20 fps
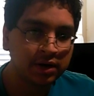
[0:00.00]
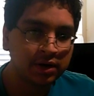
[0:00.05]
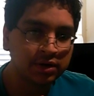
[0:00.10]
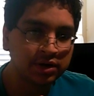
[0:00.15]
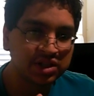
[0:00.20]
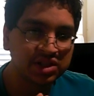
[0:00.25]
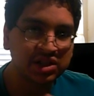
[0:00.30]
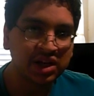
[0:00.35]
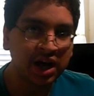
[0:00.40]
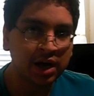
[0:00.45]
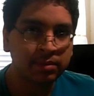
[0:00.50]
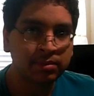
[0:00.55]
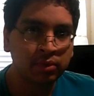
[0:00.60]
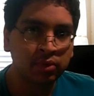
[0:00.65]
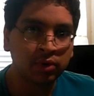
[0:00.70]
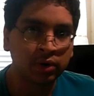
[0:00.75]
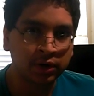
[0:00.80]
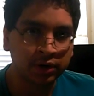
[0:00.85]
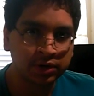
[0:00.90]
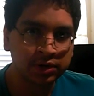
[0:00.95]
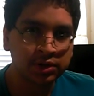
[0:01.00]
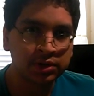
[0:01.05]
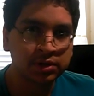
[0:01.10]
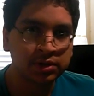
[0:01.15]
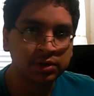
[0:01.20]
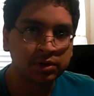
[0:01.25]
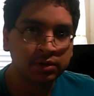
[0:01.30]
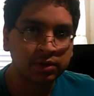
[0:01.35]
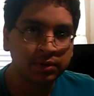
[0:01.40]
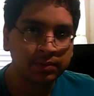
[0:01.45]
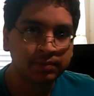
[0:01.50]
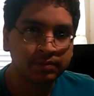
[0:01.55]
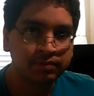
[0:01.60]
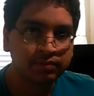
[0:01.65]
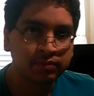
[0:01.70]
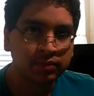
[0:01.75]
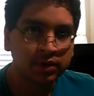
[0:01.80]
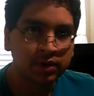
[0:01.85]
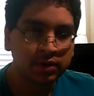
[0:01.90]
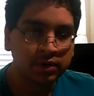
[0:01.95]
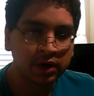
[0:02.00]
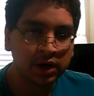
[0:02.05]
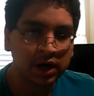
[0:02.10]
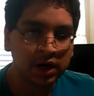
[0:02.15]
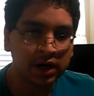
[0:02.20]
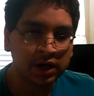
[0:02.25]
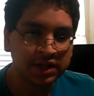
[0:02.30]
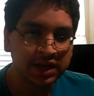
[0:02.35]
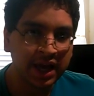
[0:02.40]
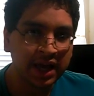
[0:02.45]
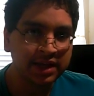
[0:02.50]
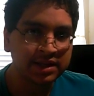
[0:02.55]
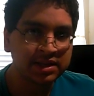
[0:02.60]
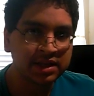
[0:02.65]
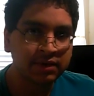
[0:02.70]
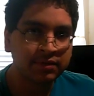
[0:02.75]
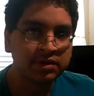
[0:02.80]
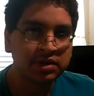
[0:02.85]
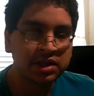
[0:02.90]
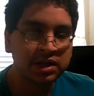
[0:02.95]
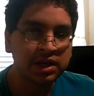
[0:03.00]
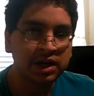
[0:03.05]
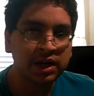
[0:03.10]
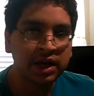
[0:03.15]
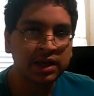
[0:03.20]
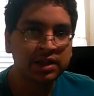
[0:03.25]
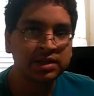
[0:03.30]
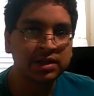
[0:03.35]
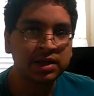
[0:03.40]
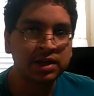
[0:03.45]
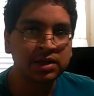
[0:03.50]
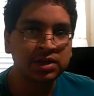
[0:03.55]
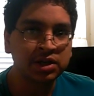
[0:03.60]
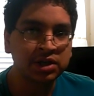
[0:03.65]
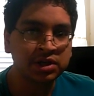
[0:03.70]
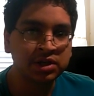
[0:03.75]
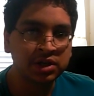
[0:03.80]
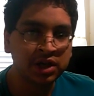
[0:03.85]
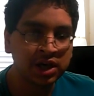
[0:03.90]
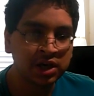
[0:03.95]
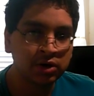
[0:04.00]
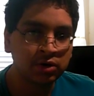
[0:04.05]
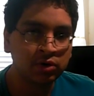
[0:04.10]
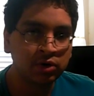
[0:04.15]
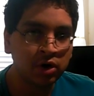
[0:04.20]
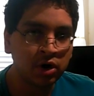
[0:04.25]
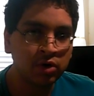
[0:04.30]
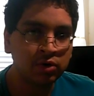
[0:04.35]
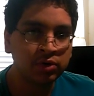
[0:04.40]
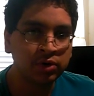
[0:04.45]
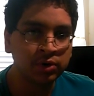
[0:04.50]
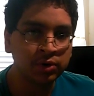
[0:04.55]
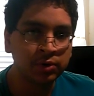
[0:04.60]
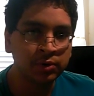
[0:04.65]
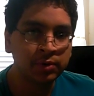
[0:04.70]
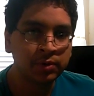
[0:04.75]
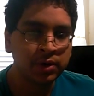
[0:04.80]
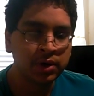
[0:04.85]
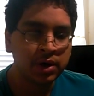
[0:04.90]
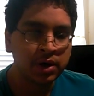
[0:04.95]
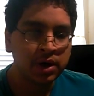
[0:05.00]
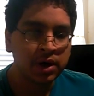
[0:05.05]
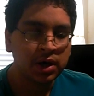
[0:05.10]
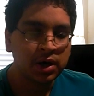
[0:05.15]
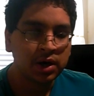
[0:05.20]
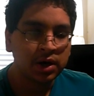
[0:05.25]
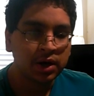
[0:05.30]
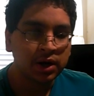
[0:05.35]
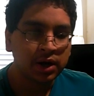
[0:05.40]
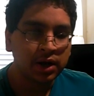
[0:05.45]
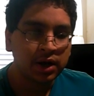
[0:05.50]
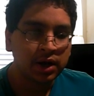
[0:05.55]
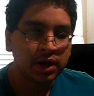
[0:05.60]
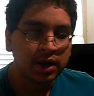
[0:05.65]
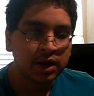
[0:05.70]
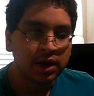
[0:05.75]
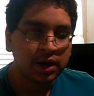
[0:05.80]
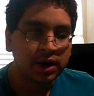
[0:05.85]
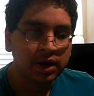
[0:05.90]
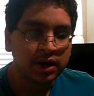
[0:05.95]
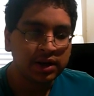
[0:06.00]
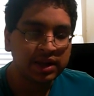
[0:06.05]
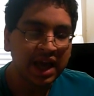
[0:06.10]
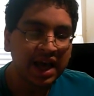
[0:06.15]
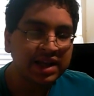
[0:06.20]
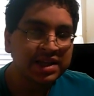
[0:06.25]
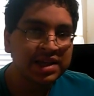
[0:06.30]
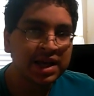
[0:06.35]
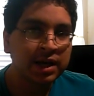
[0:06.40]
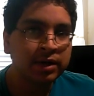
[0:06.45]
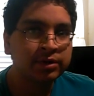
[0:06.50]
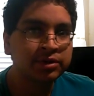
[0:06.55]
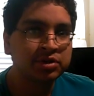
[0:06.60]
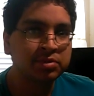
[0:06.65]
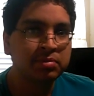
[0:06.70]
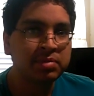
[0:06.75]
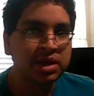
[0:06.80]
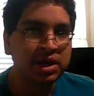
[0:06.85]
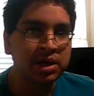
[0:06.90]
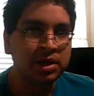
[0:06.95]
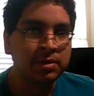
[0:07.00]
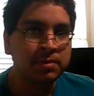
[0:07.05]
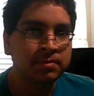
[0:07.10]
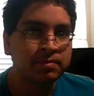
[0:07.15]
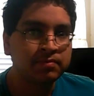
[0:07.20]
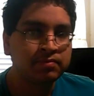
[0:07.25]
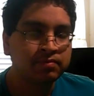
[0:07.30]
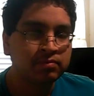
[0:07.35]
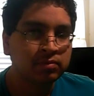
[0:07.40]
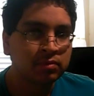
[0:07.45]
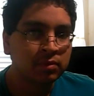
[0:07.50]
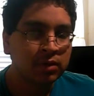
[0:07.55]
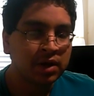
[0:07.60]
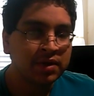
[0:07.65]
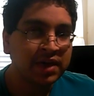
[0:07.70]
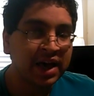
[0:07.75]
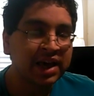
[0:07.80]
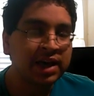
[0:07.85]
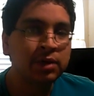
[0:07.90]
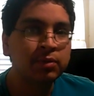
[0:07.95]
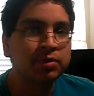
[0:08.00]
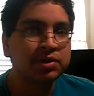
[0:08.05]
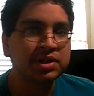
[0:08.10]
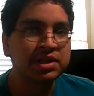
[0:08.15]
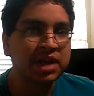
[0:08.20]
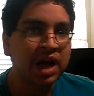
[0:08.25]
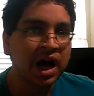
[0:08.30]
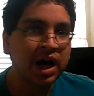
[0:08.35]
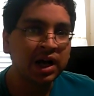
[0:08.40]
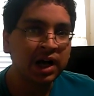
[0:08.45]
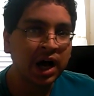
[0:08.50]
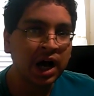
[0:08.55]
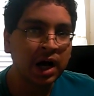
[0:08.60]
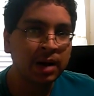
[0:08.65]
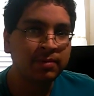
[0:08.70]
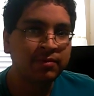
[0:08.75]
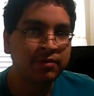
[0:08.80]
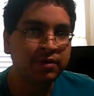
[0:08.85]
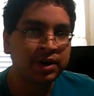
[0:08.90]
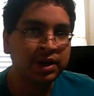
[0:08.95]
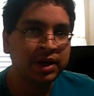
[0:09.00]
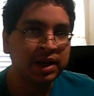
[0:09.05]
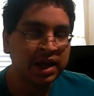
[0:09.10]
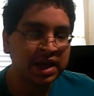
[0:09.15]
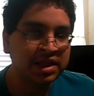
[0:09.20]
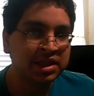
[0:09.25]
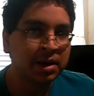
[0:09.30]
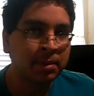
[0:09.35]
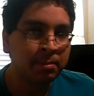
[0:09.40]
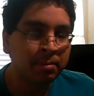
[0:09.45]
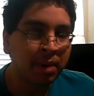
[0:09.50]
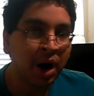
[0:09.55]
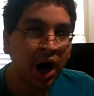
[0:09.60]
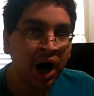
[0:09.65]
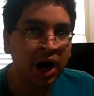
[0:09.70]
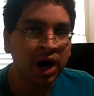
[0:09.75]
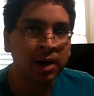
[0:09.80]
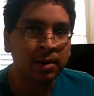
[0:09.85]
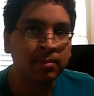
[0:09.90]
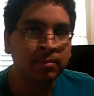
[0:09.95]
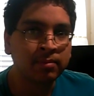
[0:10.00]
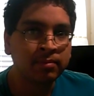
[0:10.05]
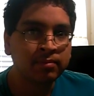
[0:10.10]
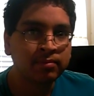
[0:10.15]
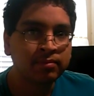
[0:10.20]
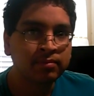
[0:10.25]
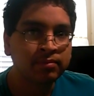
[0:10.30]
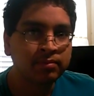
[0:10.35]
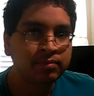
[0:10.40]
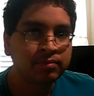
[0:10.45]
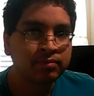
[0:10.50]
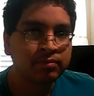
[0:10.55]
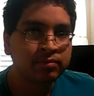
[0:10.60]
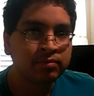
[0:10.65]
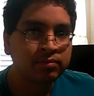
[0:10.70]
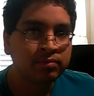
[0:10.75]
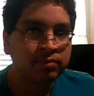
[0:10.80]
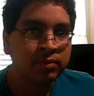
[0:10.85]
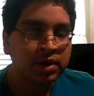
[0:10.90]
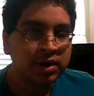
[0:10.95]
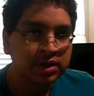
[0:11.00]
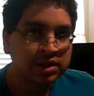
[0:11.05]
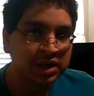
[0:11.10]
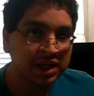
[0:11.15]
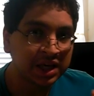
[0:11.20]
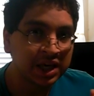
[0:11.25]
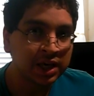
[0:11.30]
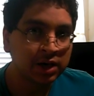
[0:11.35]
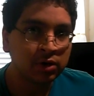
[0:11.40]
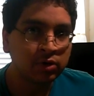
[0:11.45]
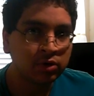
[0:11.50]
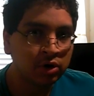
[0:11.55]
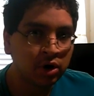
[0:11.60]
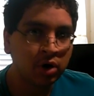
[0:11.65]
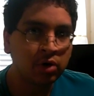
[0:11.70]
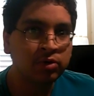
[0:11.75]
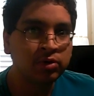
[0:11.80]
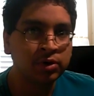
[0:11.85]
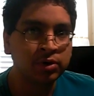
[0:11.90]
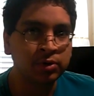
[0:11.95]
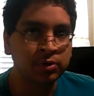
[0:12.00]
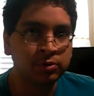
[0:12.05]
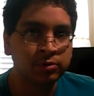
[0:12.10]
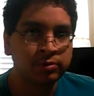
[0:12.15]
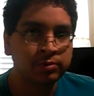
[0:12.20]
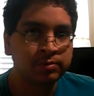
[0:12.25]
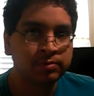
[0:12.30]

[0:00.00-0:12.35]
cyborgs, 17 and 18, to kill Goku. That tells me that he was not confident in the bomb to kill Goku.